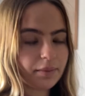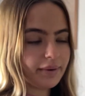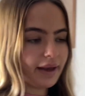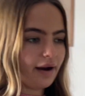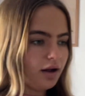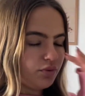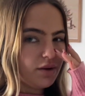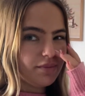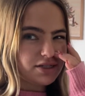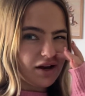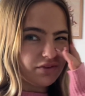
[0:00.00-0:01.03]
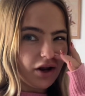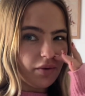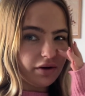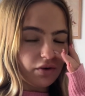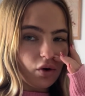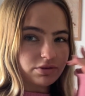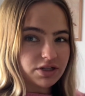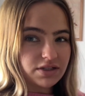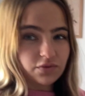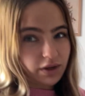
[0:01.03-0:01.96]
Yeah, I pretty much have no other
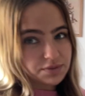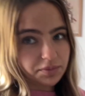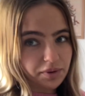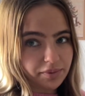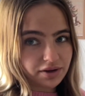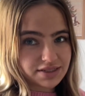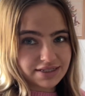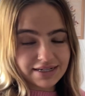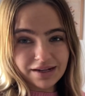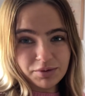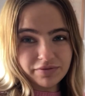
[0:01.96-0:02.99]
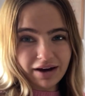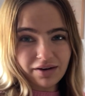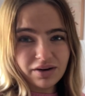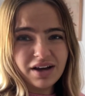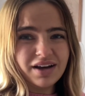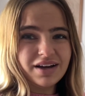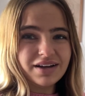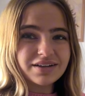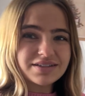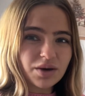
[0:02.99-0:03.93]
options of where to put my books until I move out,
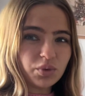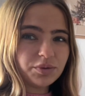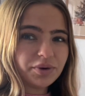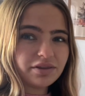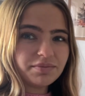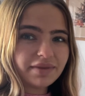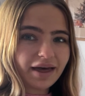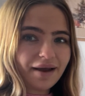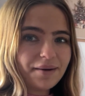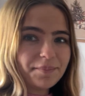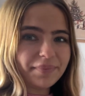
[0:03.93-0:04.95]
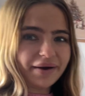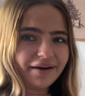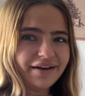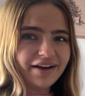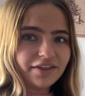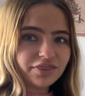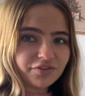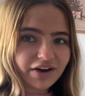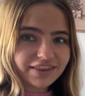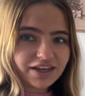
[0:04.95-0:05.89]
because I would put them there, but the
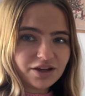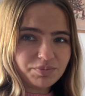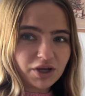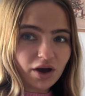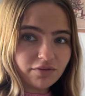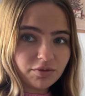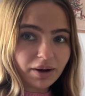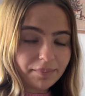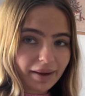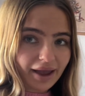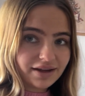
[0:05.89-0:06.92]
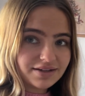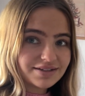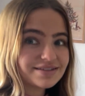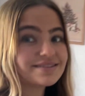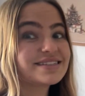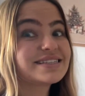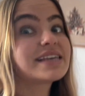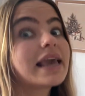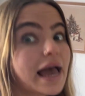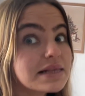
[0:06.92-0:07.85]
fact that it would be over my bed
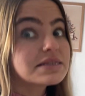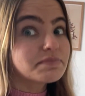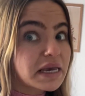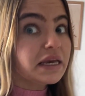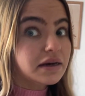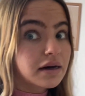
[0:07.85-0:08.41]
scares me.